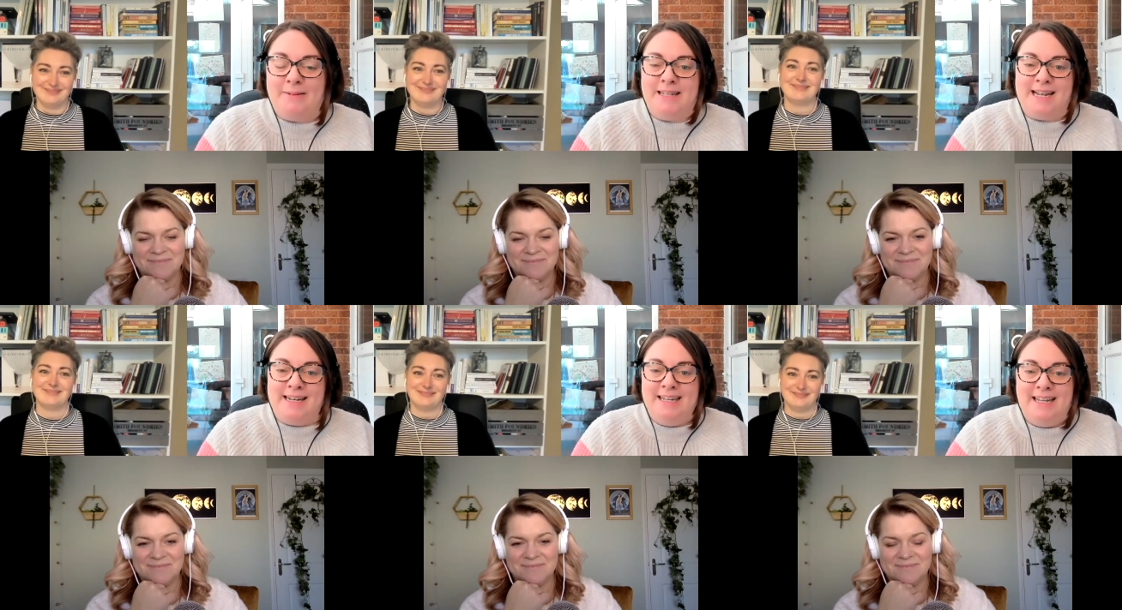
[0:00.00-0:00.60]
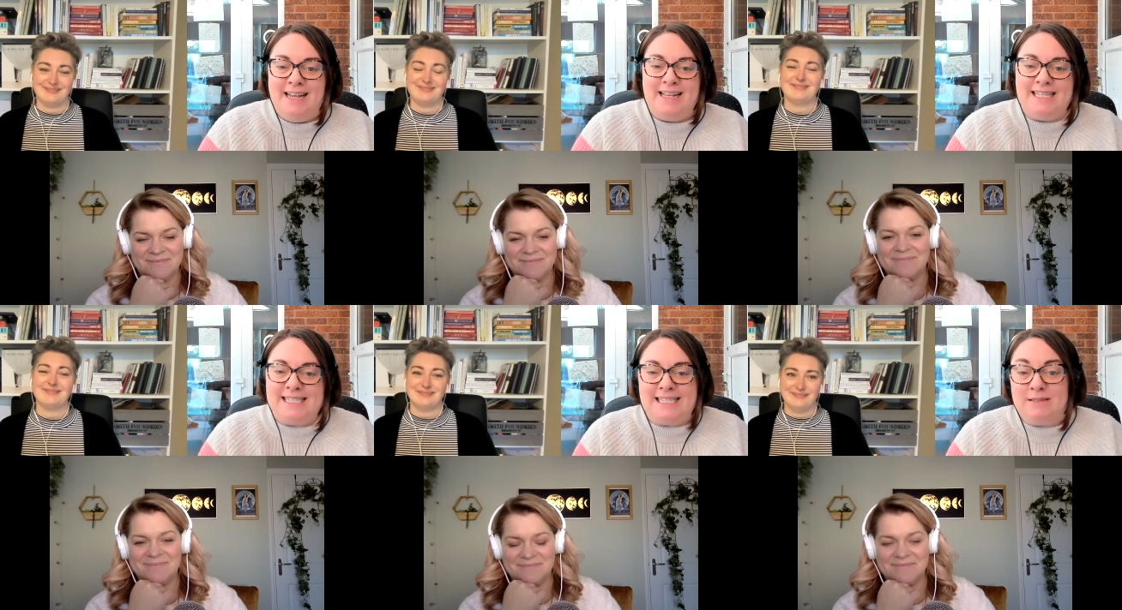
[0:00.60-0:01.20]
Speaker 1: And then
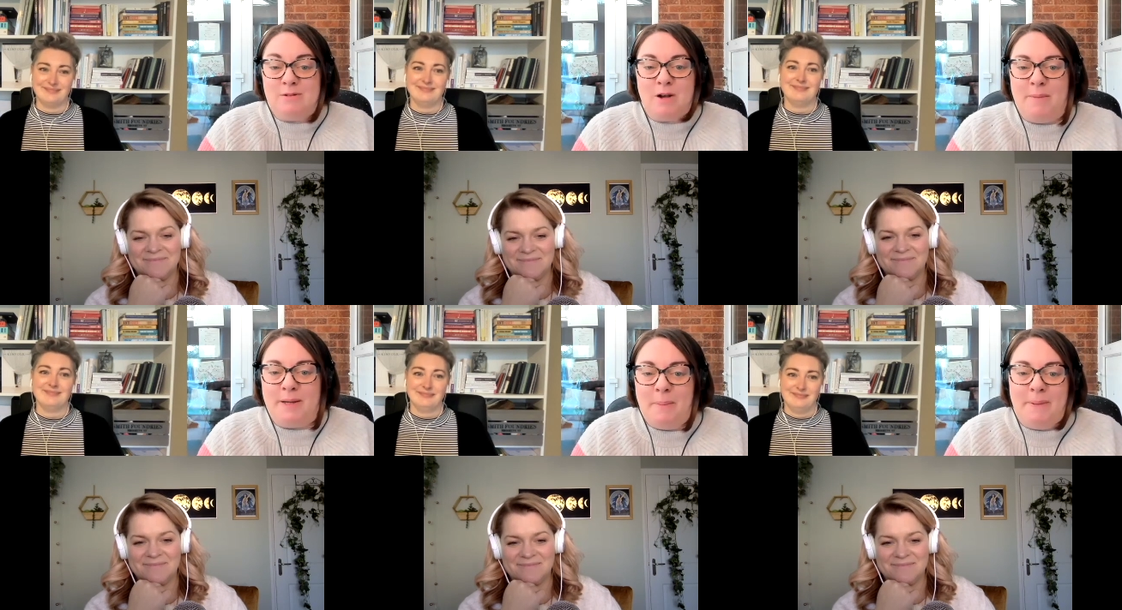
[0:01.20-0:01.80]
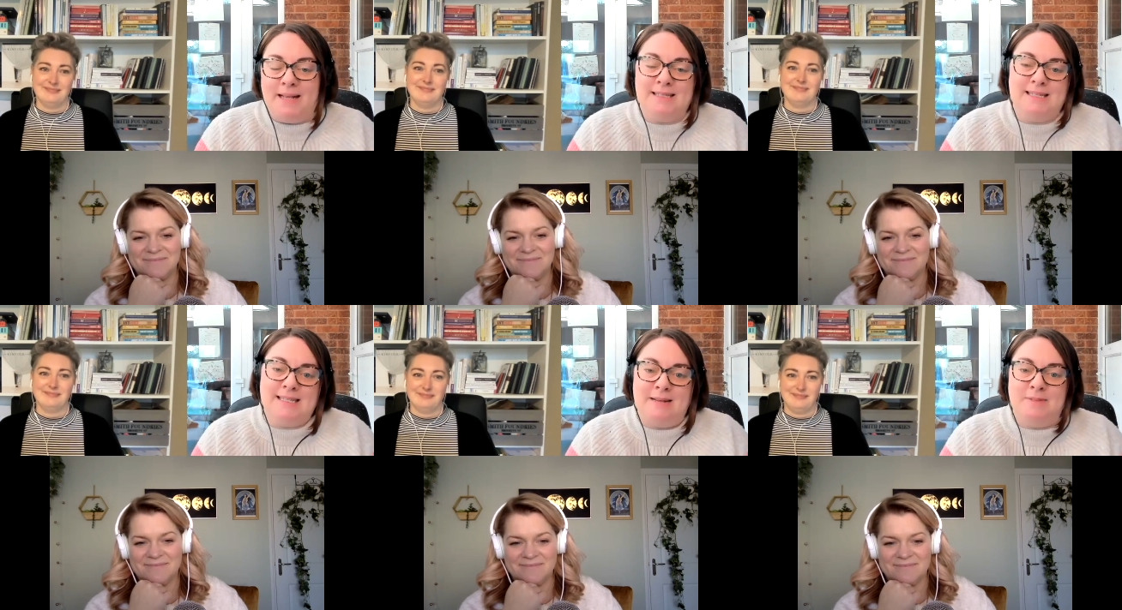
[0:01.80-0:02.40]
you're still coming up against
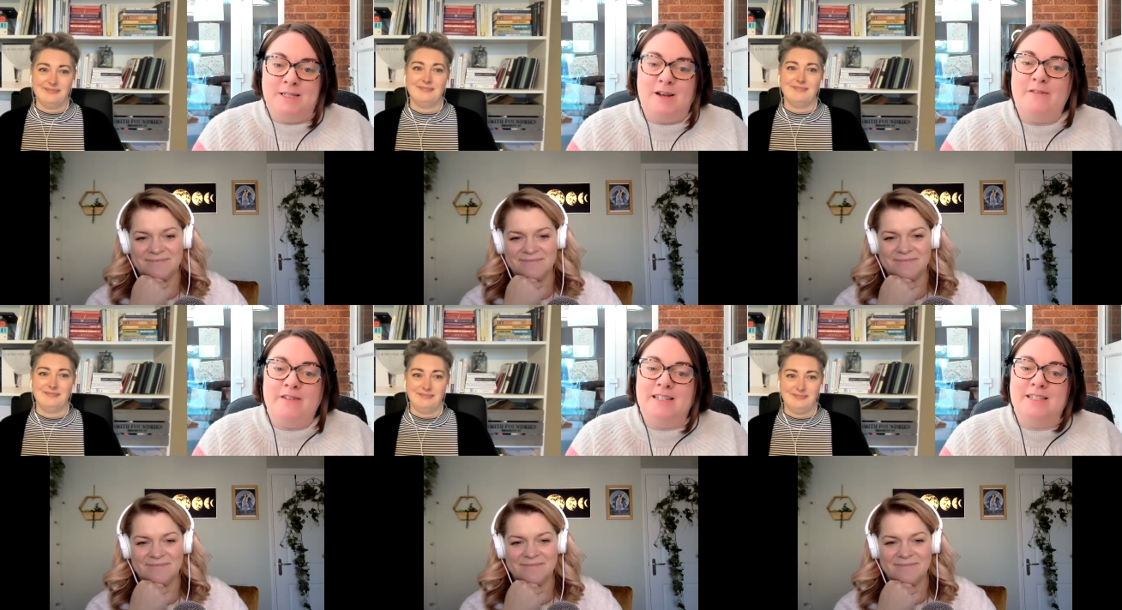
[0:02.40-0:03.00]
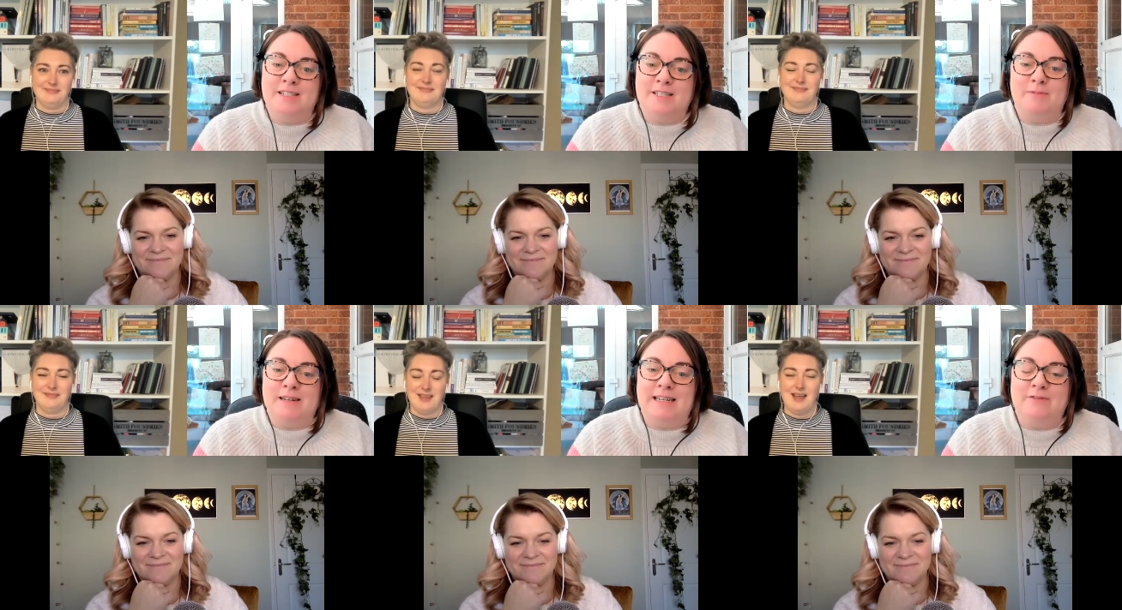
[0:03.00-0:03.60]
the same stuff and it's just
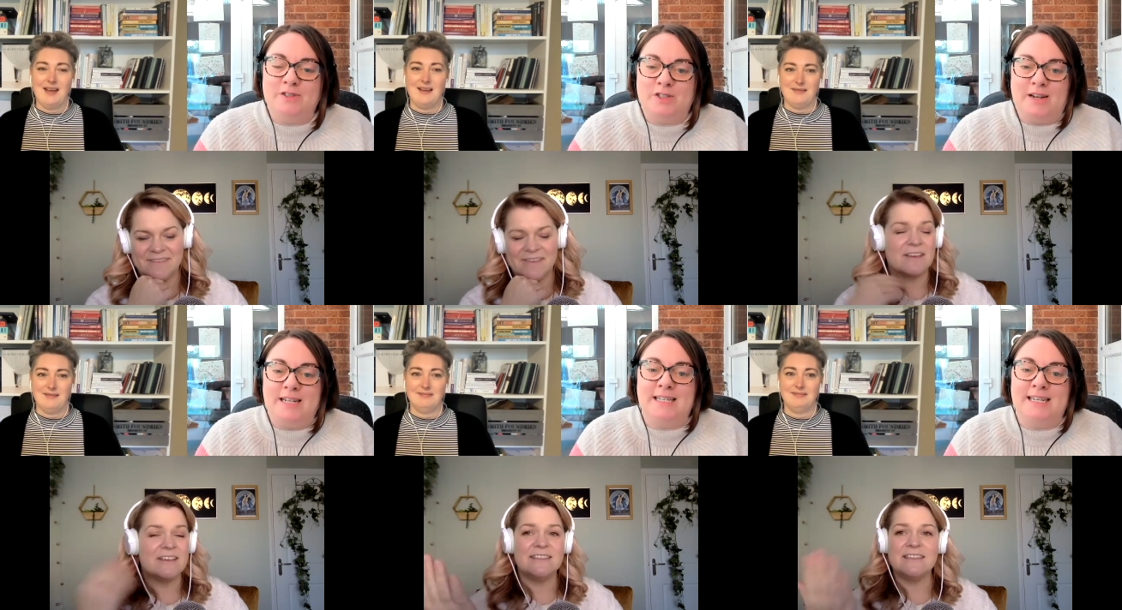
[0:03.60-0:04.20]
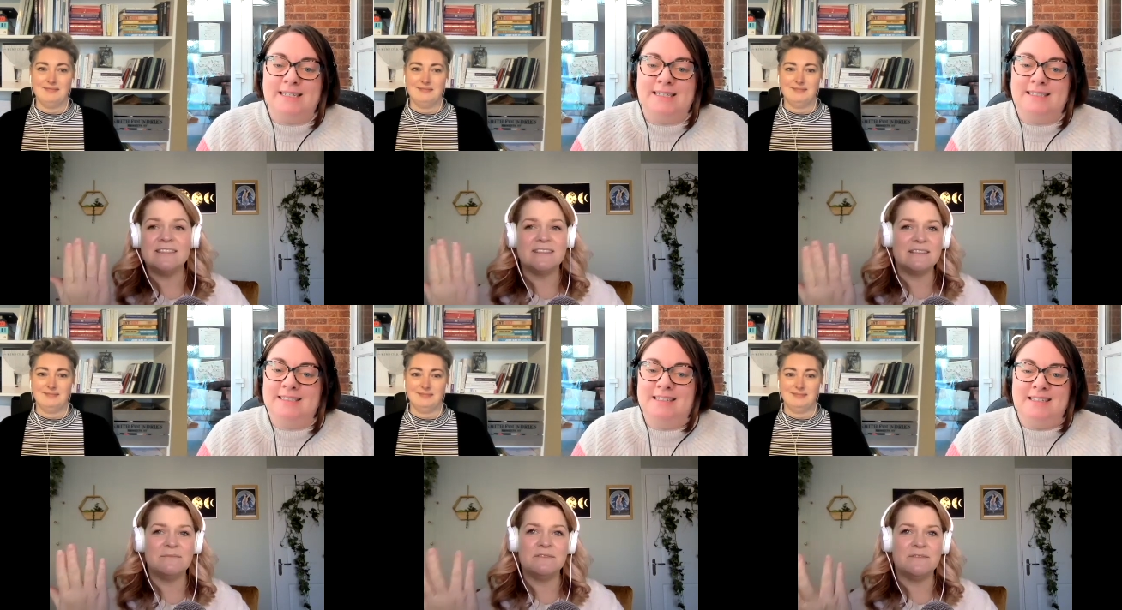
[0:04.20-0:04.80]
really yeah. frustrating because these
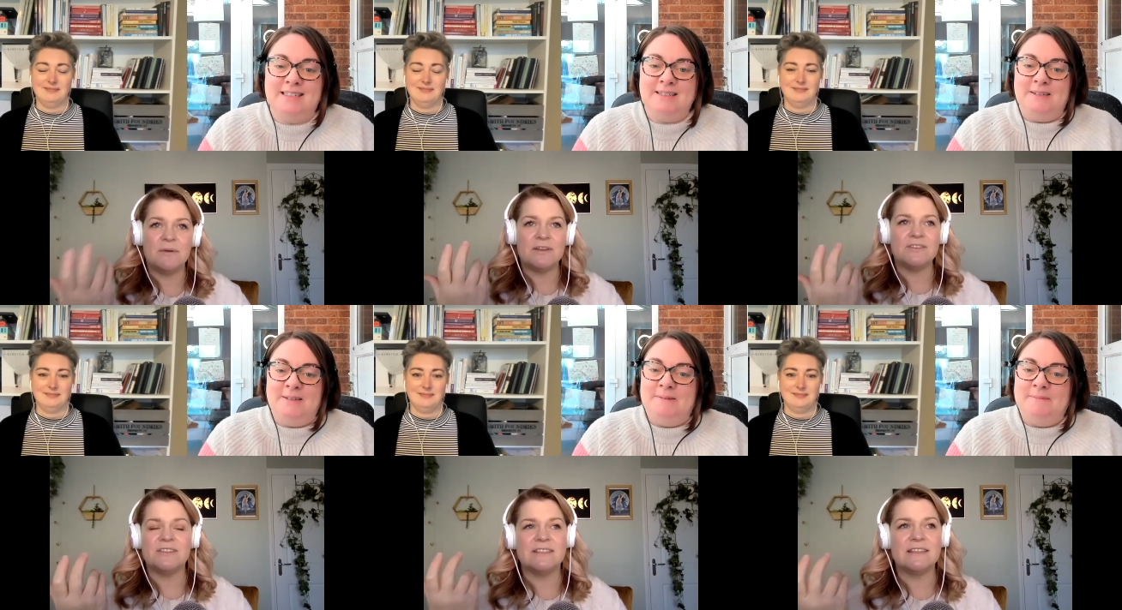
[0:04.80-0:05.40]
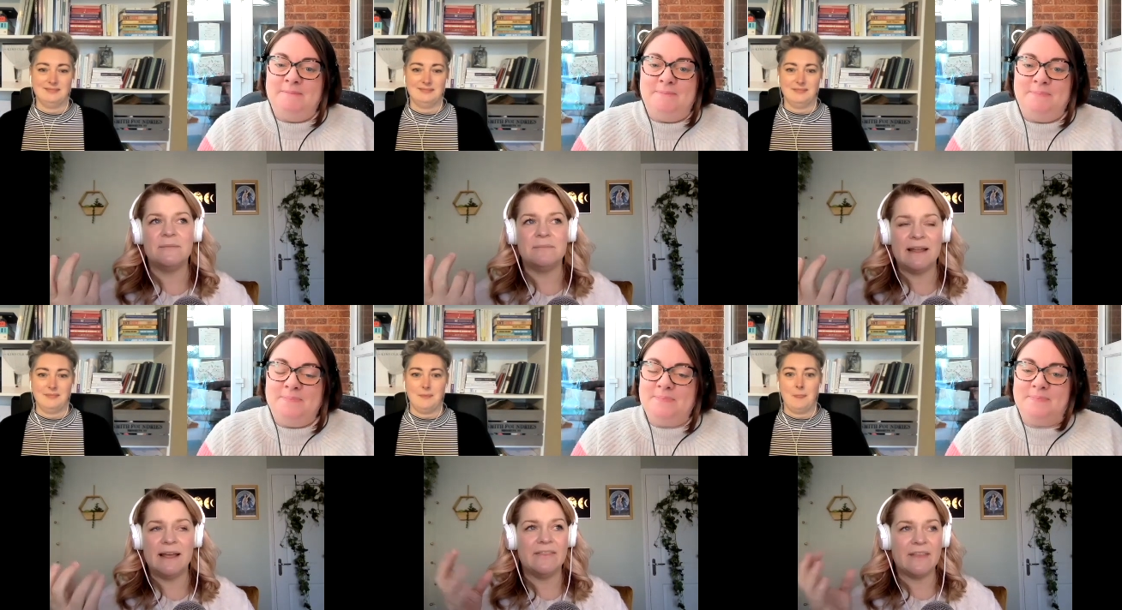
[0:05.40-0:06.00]
Speaker 2: systems of oppression are still at
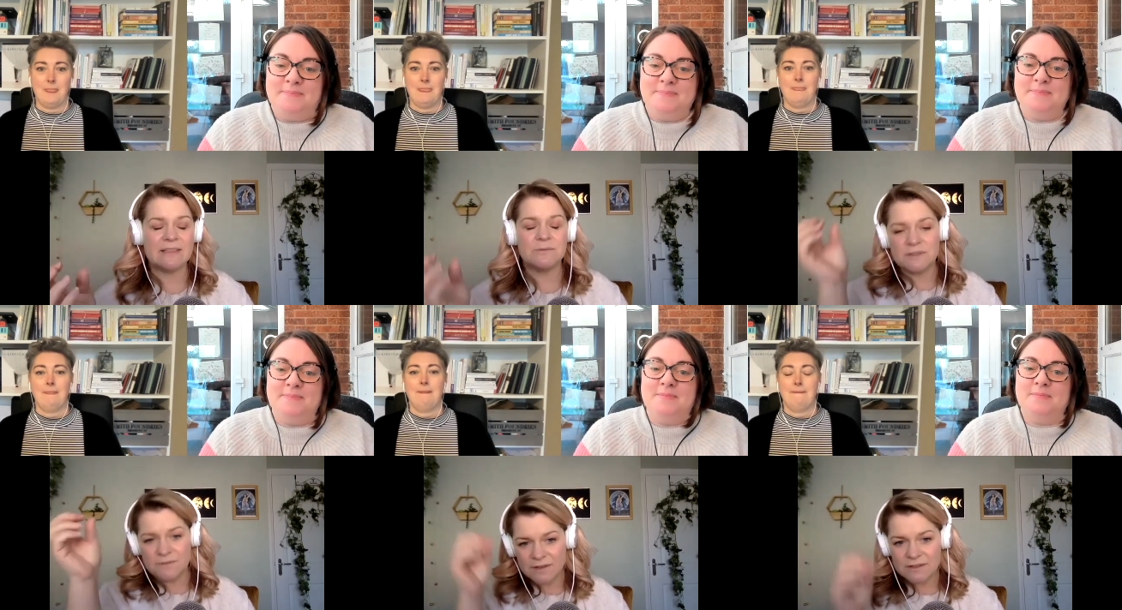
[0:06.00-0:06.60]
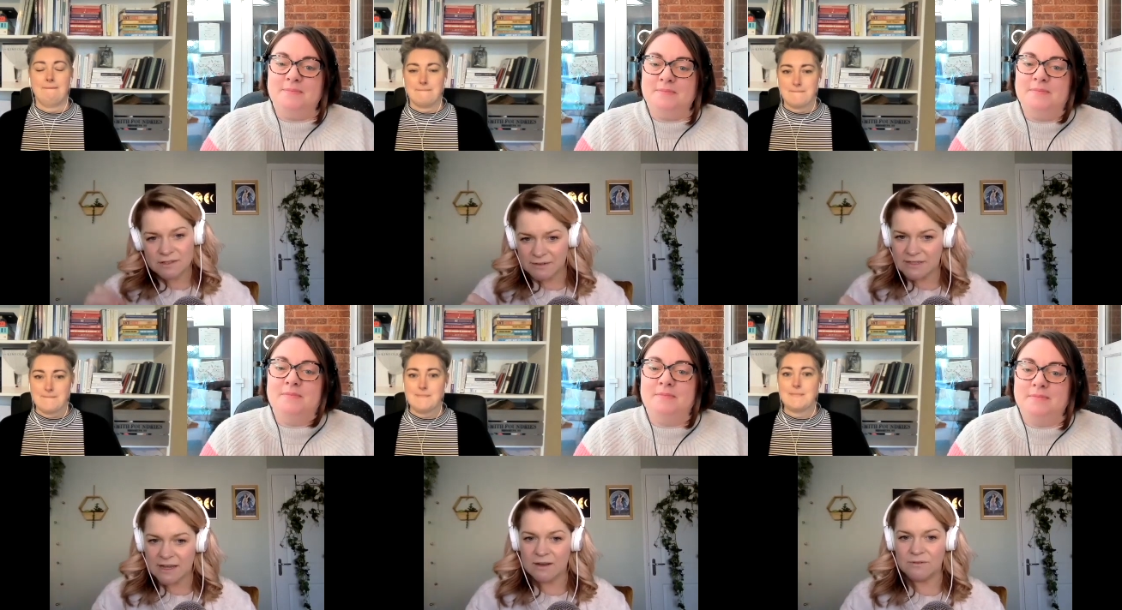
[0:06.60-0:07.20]
play and that's what's filtering
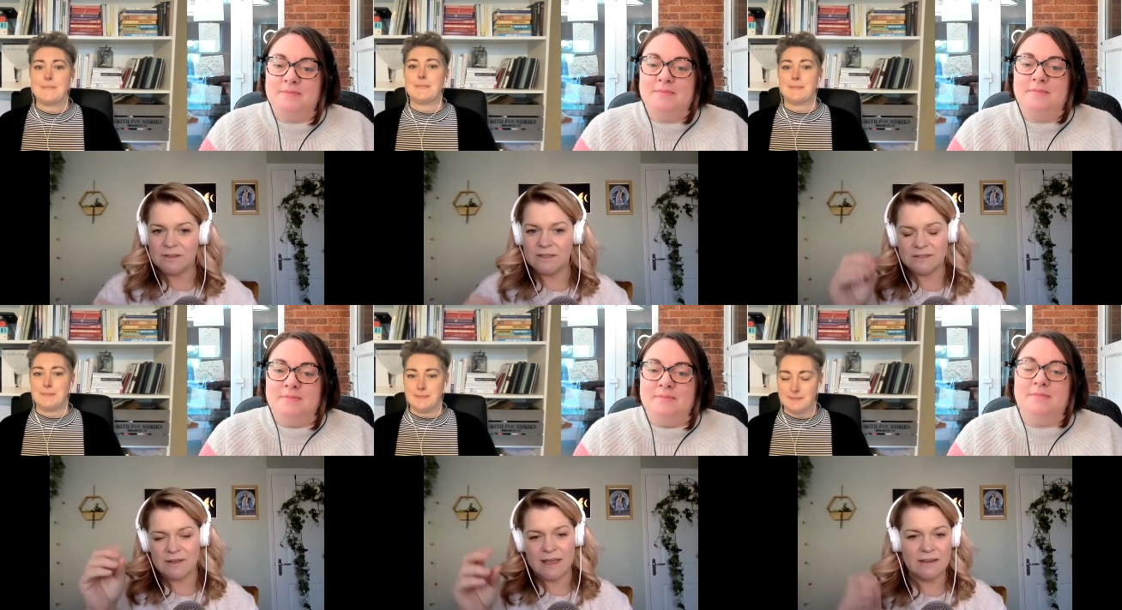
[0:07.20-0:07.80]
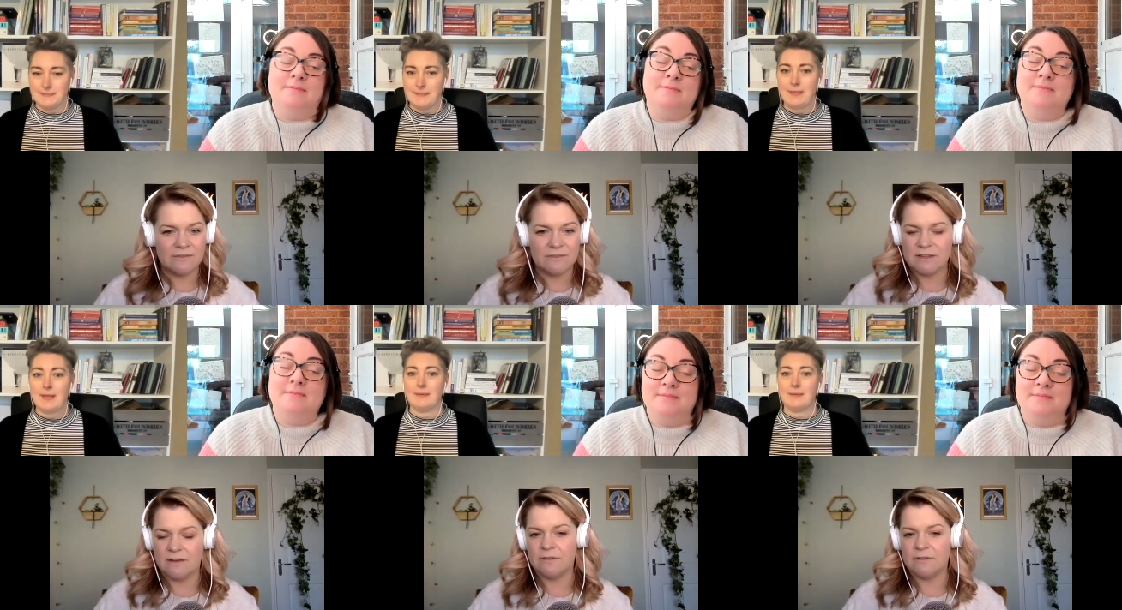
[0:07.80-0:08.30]
down into mm-hmm. any of the mm-hmm. stuff